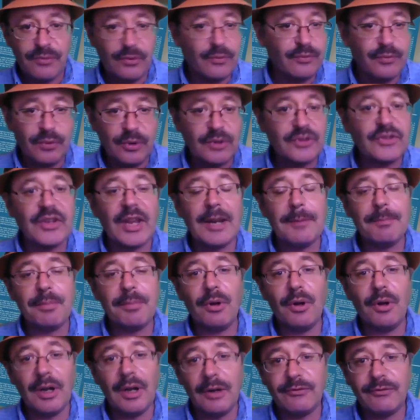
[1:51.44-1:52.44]
for
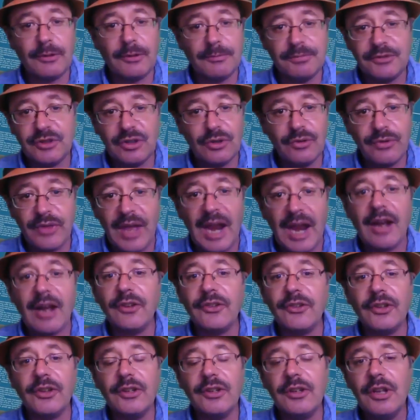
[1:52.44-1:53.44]
example, from
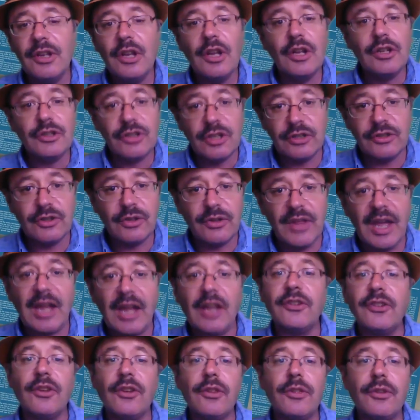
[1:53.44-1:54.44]
2000 to
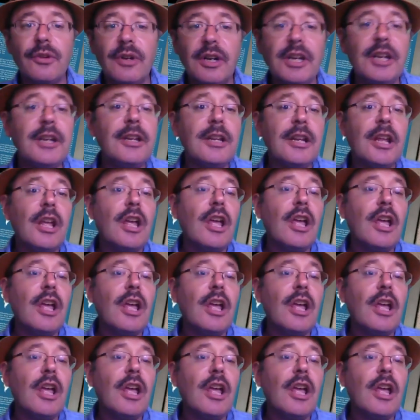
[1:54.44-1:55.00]
2003,